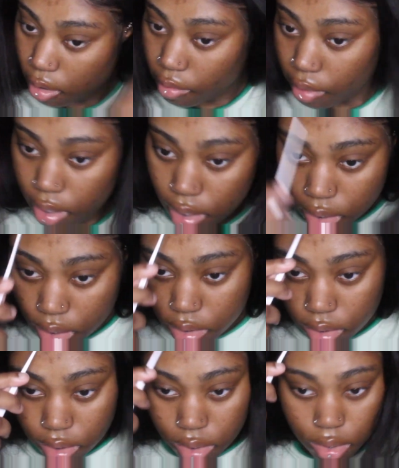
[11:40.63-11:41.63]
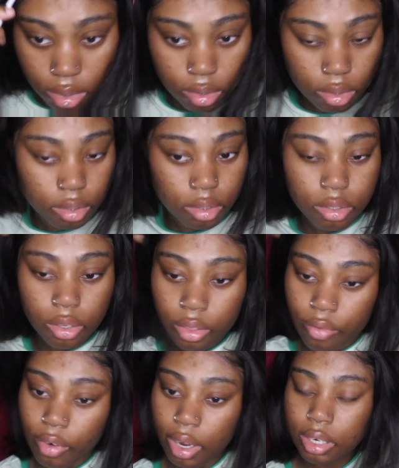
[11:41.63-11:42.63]
Right, so
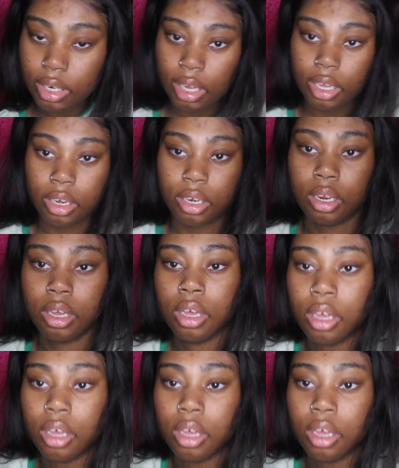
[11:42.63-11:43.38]
the front done.